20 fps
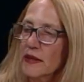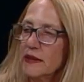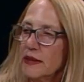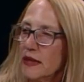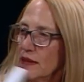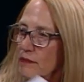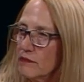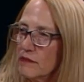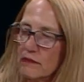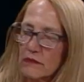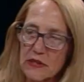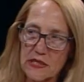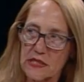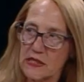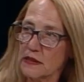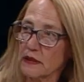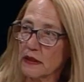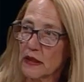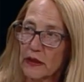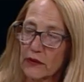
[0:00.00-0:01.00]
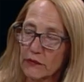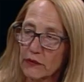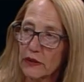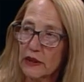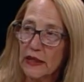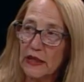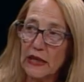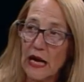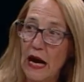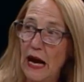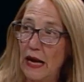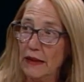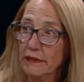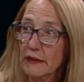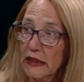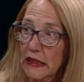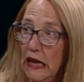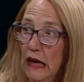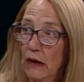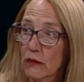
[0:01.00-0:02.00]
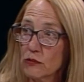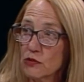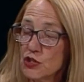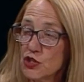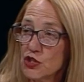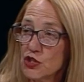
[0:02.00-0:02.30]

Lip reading: that was literally on the couch